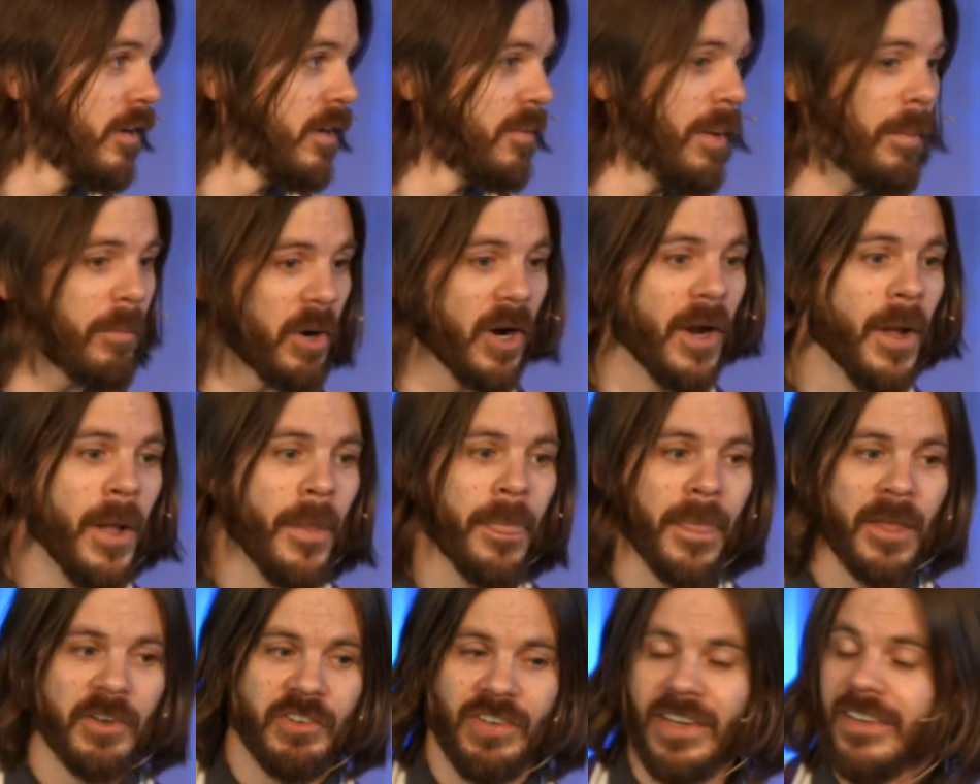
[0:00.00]
Remember,
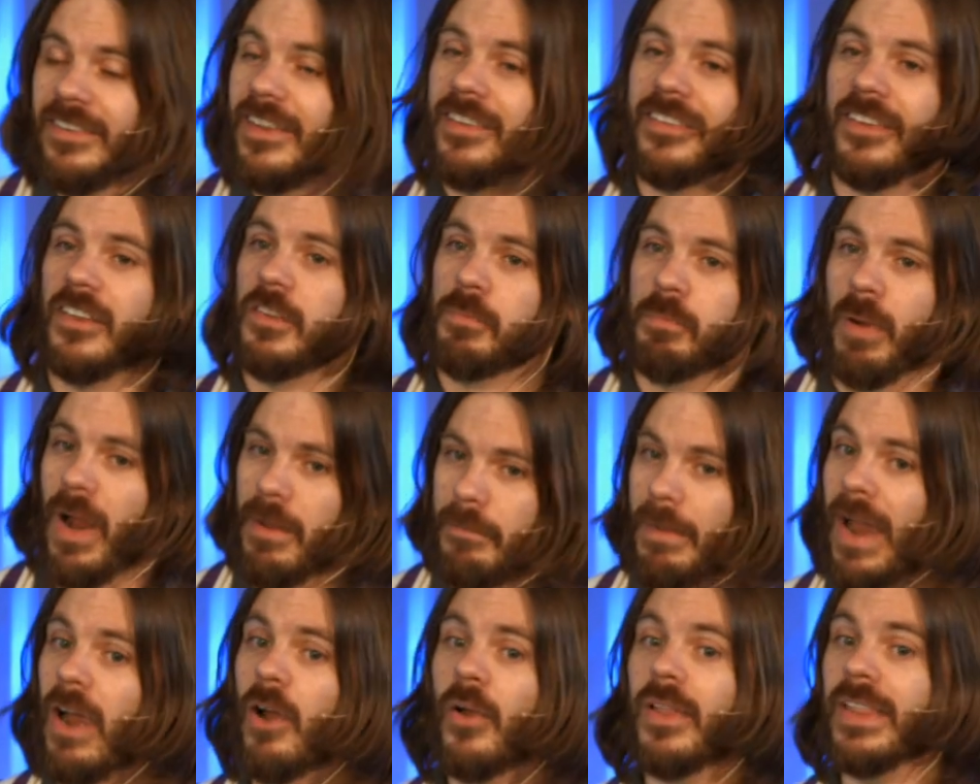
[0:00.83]
Jesus is
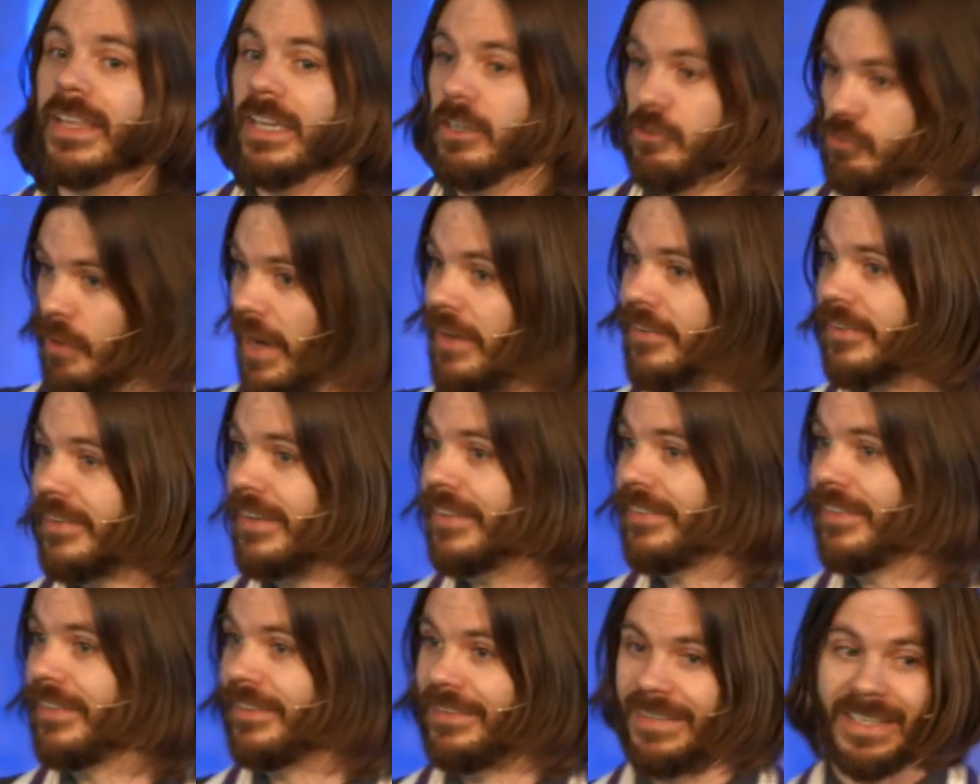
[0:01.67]
primarily
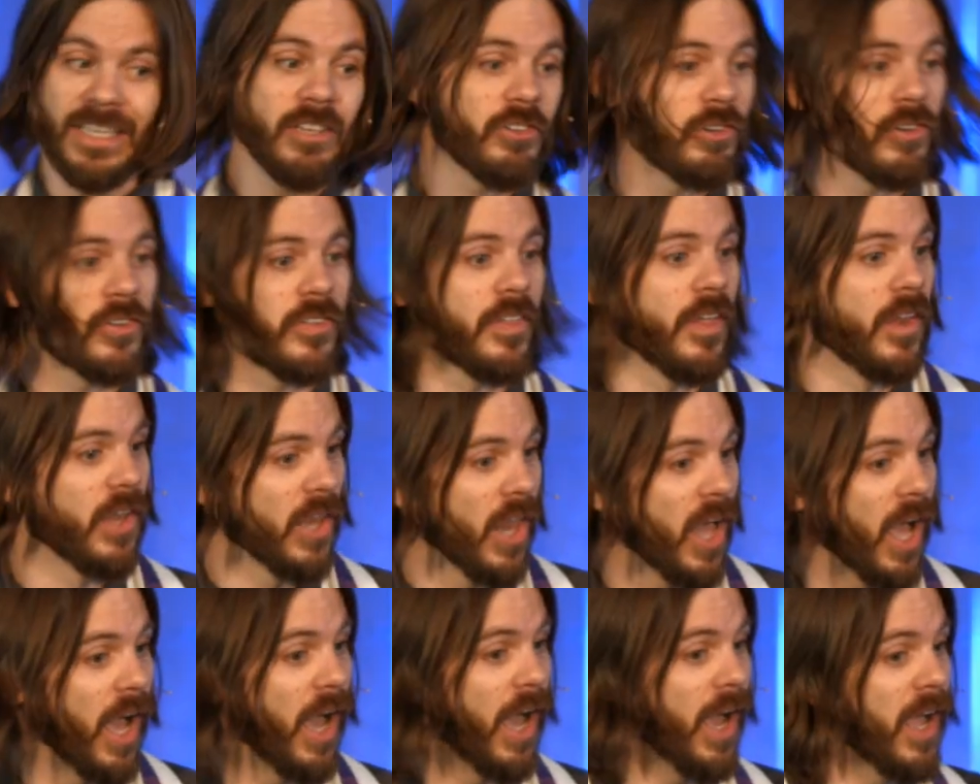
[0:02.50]
addressing the teachers of the
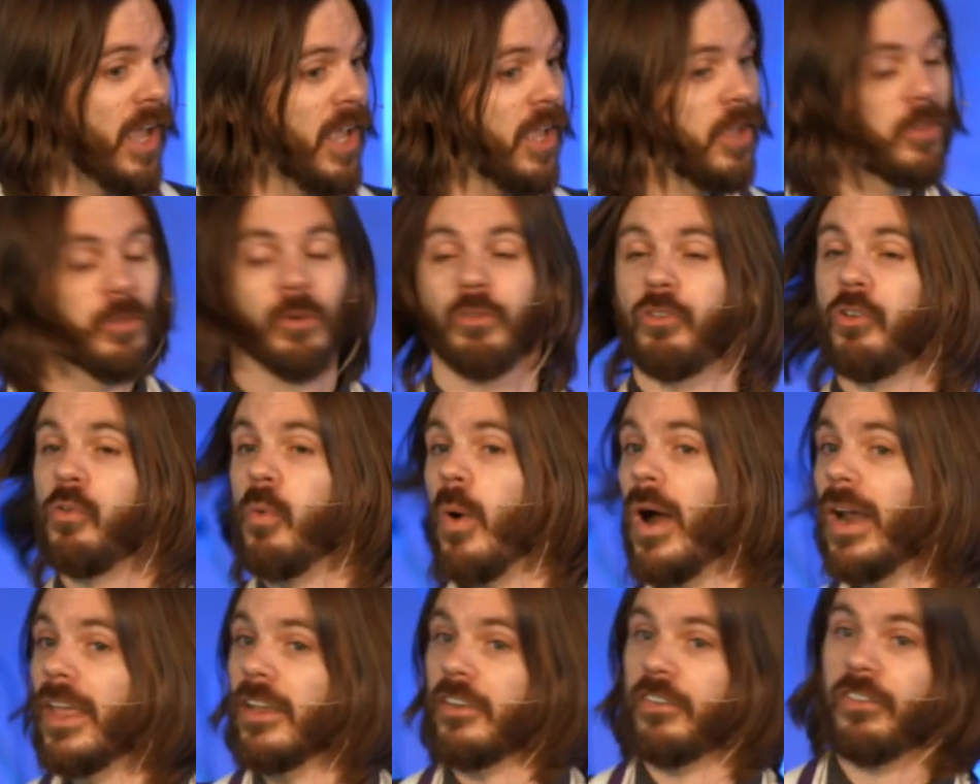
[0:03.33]
law, those who
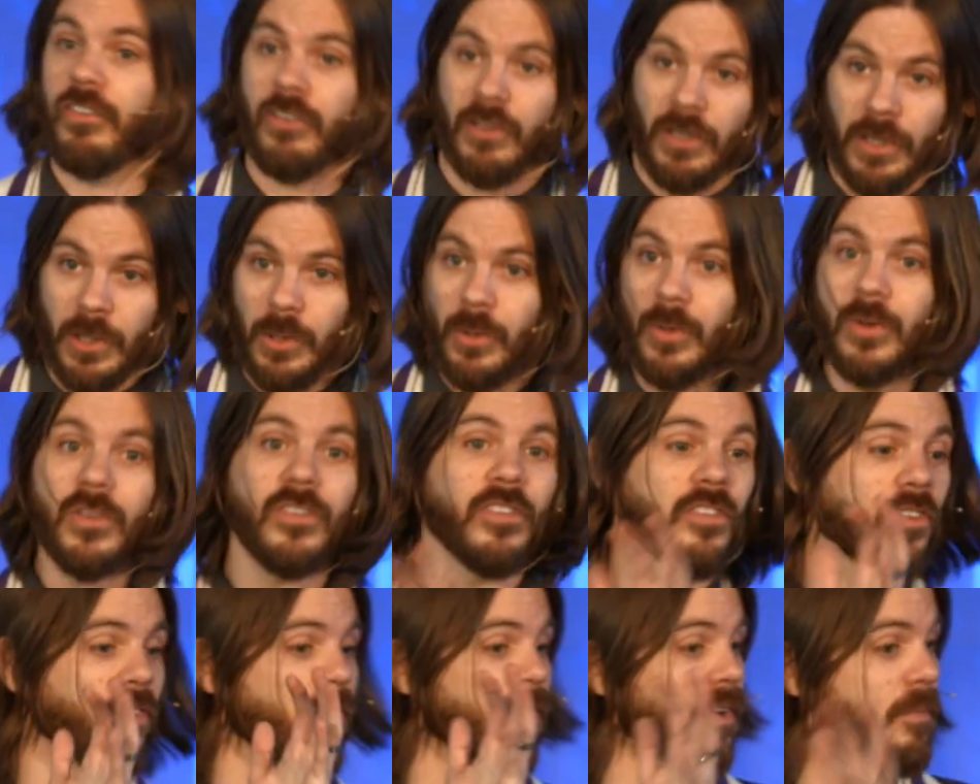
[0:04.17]
want to exclude
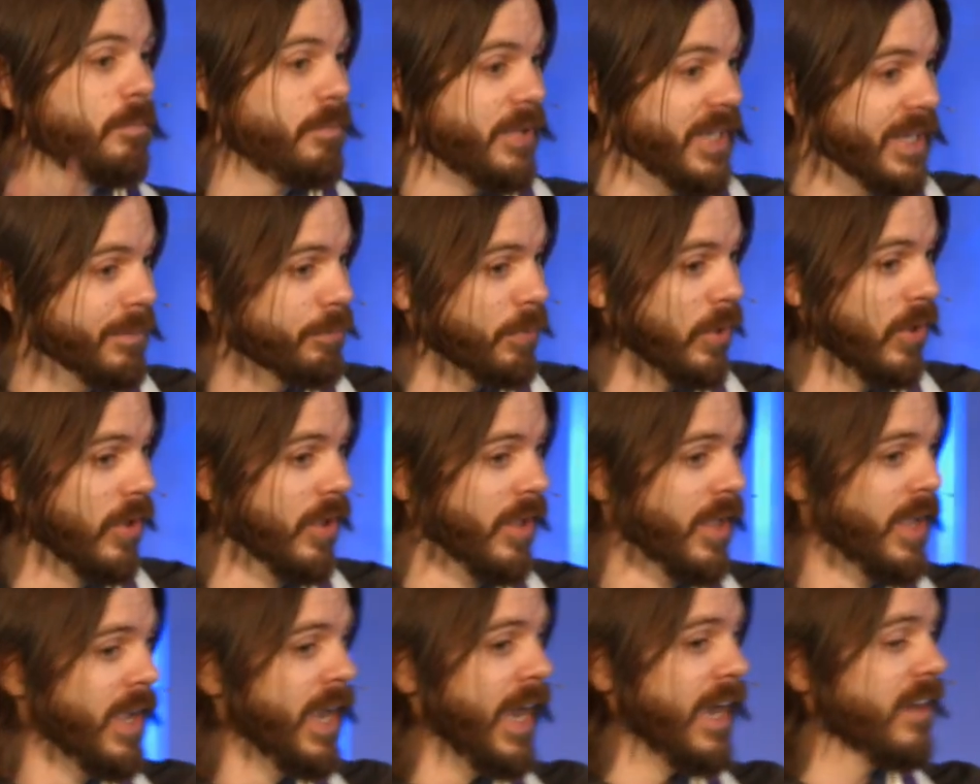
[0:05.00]
certain
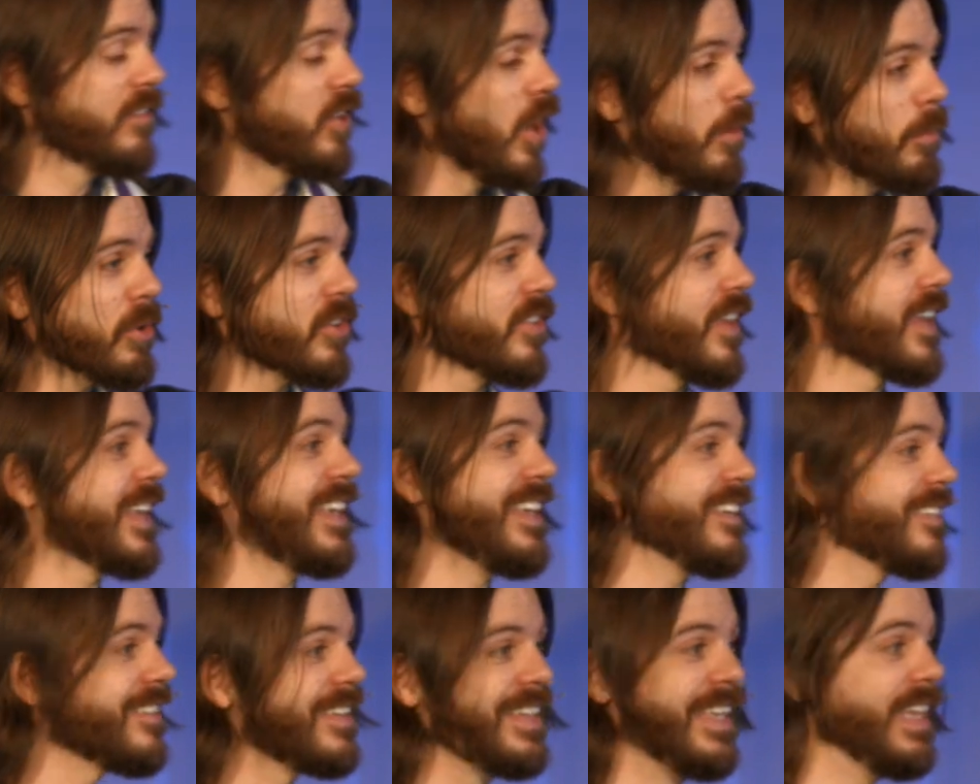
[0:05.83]
people, and it's almost like
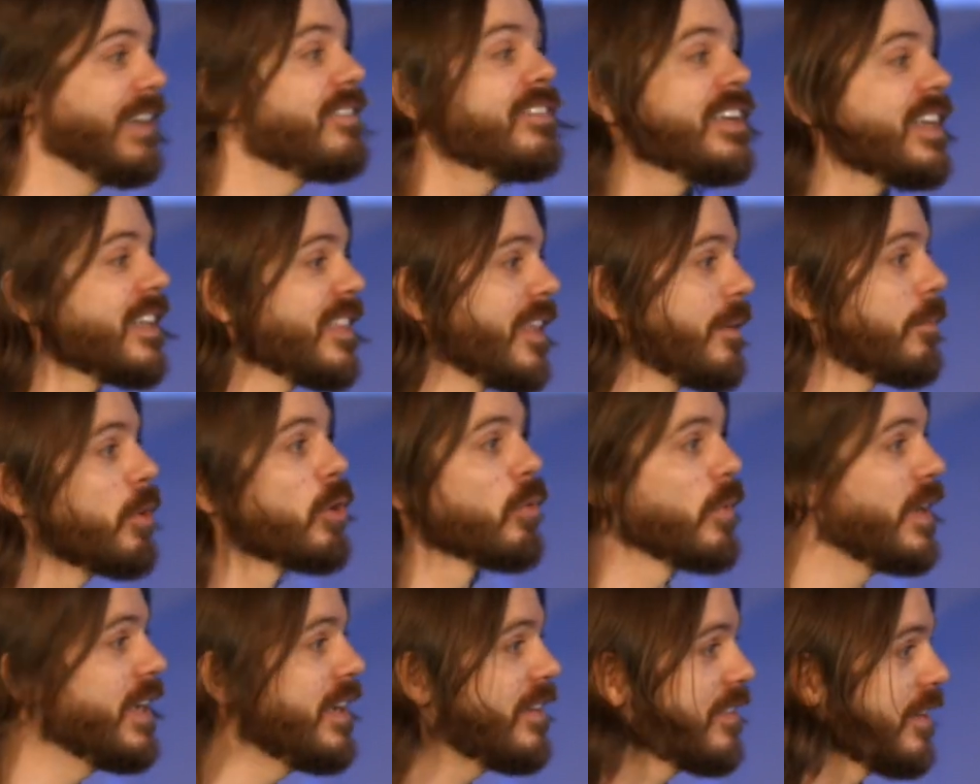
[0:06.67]
he's giving them a
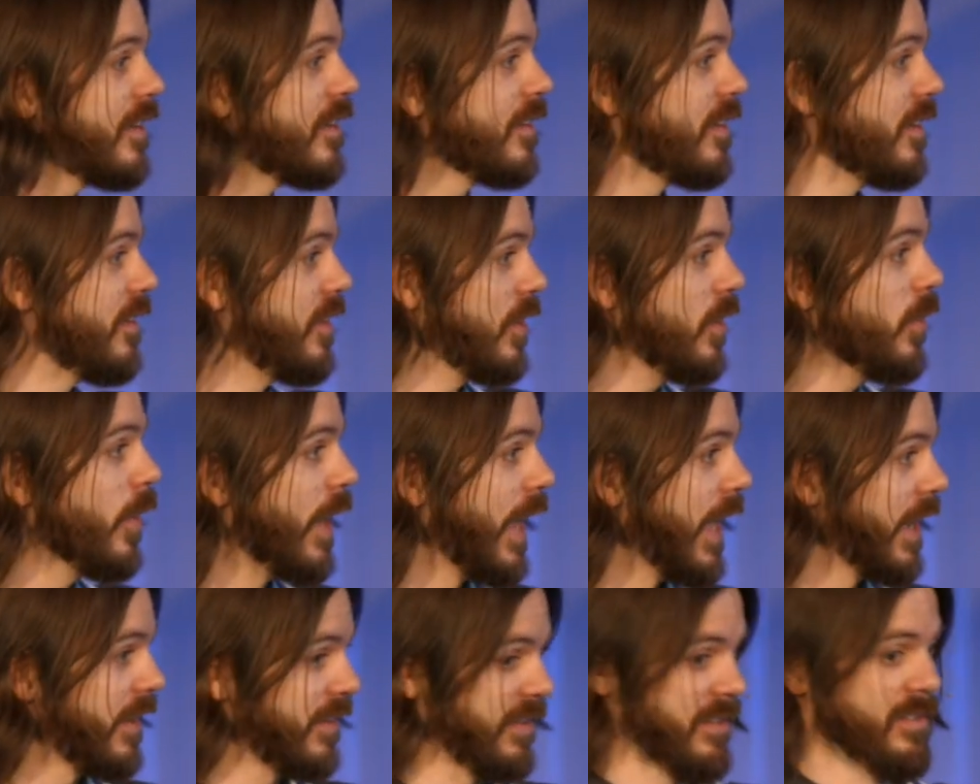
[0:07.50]
reason to do
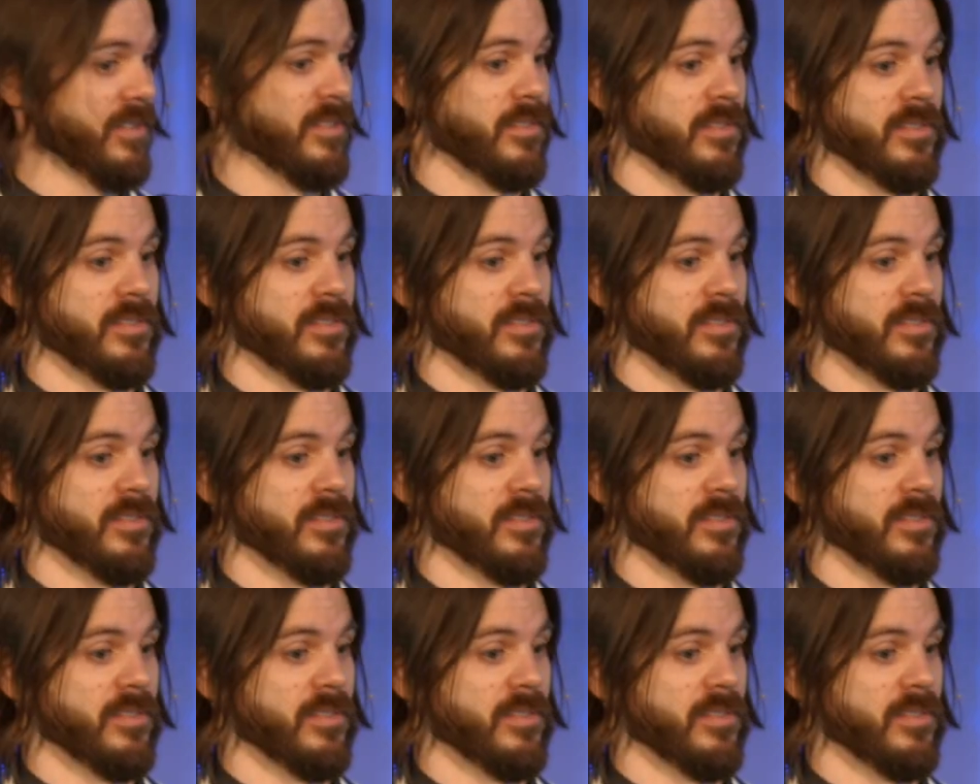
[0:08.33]
it.